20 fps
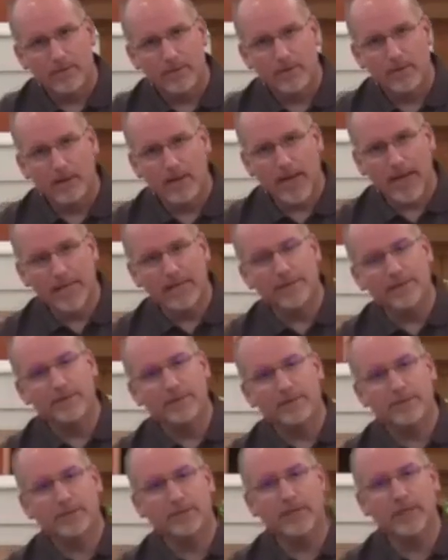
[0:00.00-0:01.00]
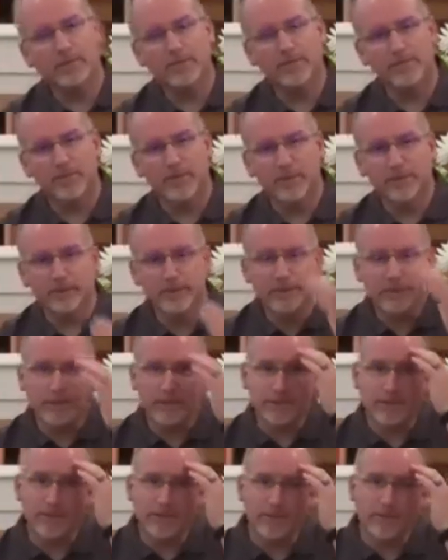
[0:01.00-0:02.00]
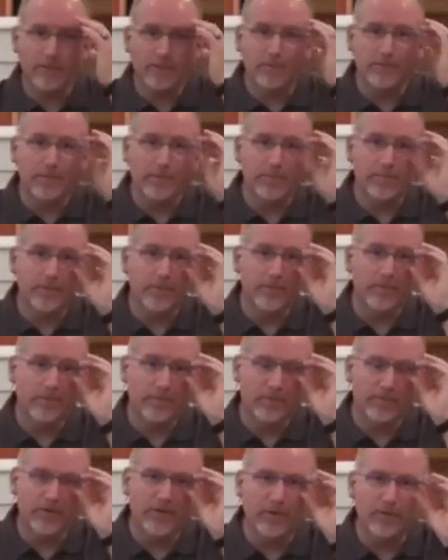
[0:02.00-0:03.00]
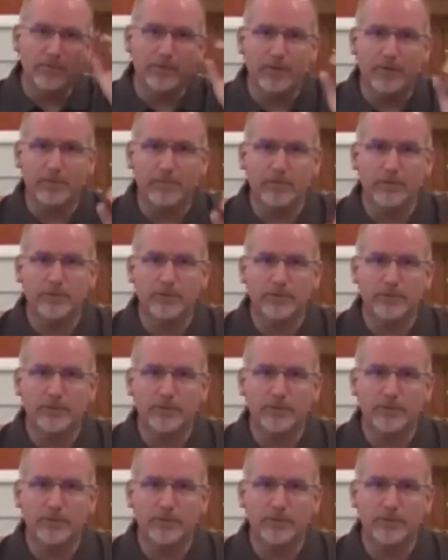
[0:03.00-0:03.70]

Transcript: And some of us can still remember phone numbers.